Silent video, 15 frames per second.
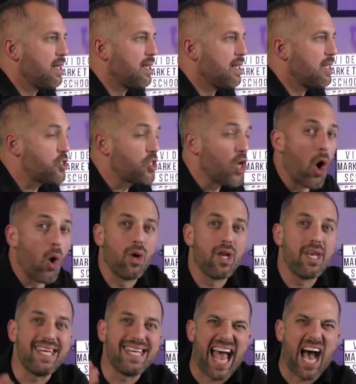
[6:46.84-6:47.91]
So
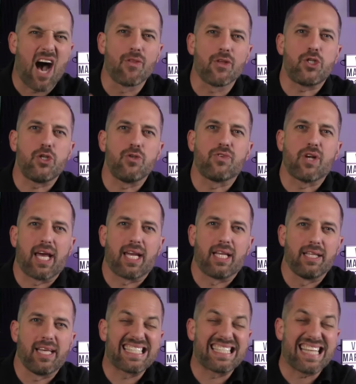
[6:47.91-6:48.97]
now that you've got a
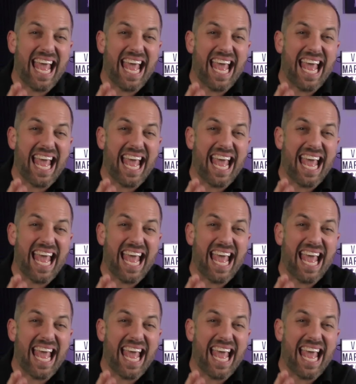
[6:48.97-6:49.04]
list